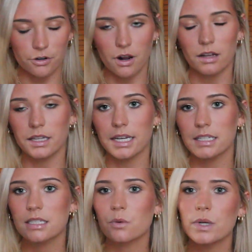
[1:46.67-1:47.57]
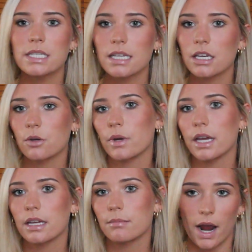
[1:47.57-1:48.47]
They're not like squeezing you
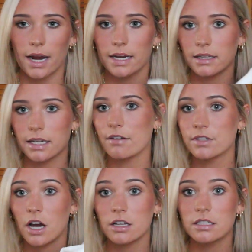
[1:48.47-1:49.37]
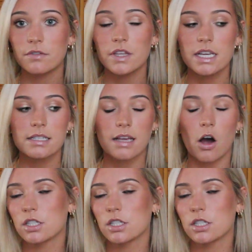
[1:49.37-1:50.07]
in. I like have tons of these.